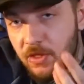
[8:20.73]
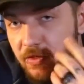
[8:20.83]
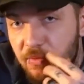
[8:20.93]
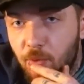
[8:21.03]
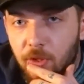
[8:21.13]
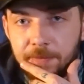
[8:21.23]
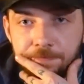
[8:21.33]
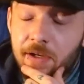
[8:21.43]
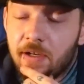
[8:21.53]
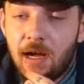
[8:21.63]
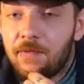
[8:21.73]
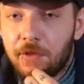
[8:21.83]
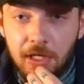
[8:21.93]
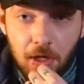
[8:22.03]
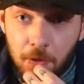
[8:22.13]
at this point I didn't have
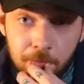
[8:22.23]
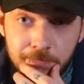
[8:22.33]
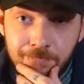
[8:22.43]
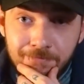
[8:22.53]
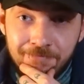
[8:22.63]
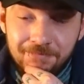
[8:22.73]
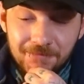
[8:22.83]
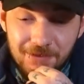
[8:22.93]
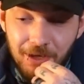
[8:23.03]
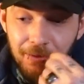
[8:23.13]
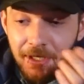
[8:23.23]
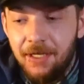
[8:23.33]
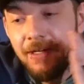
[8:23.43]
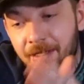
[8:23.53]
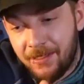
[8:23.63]
any glue so
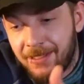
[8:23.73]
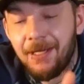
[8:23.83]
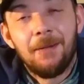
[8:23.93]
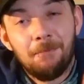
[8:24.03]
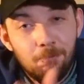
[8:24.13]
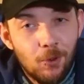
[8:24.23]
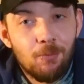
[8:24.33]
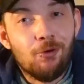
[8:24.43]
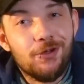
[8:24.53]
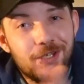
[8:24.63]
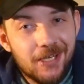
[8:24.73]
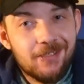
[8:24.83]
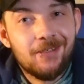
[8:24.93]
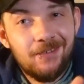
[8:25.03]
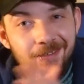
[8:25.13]
more
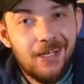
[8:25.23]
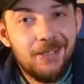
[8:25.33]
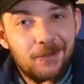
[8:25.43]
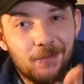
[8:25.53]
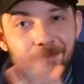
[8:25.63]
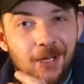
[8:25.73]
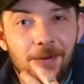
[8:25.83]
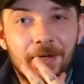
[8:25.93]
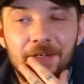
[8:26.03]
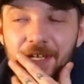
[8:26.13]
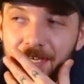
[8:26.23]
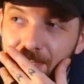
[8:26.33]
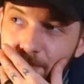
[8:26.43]
projects ended up going and taking the